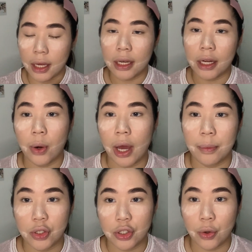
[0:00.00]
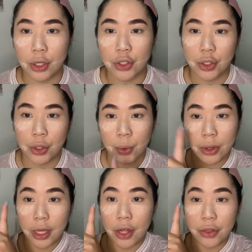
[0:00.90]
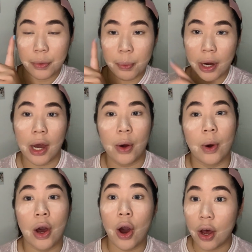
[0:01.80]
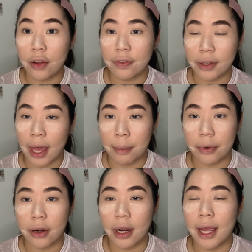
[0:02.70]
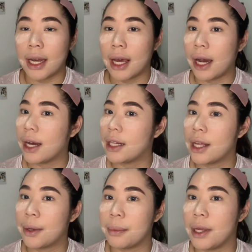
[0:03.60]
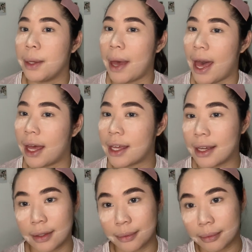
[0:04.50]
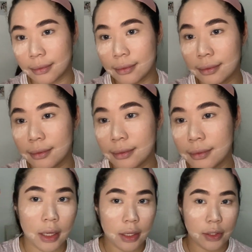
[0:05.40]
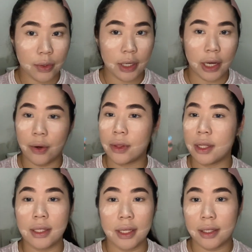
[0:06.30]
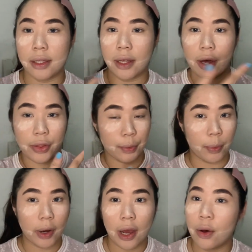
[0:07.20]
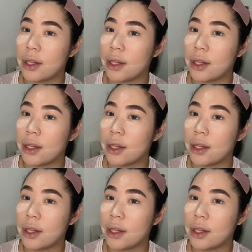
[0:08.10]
Now I'm just going to do the other brow off camera and I'll be back. So now this is the other brow.